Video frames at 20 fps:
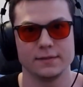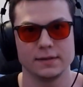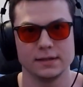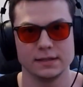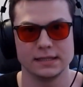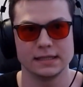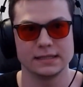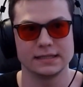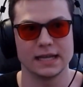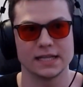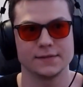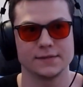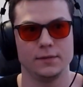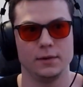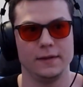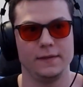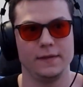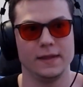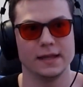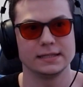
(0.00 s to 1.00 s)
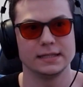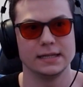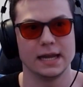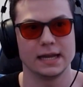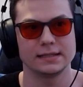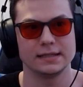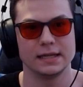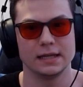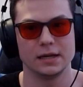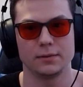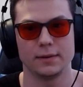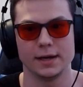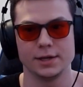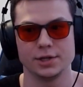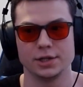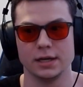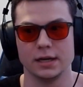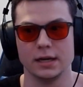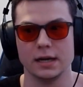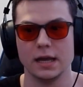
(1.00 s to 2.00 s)
successful in this next
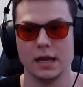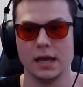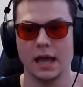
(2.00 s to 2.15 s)
iteration,